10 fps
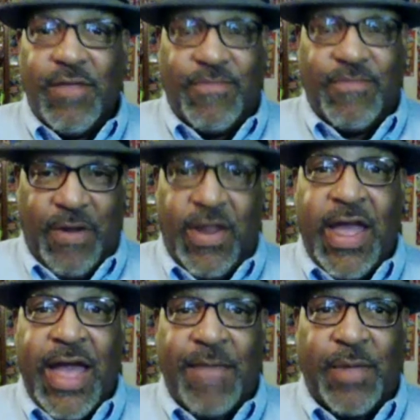very
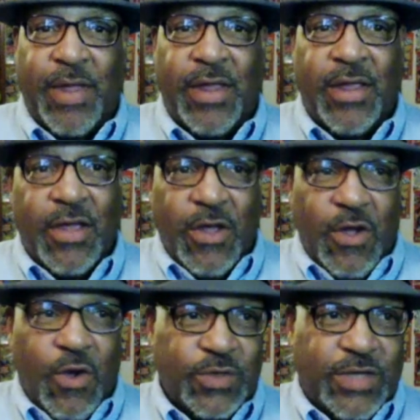happy,
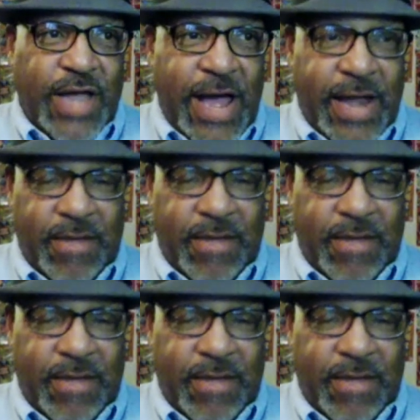who's got,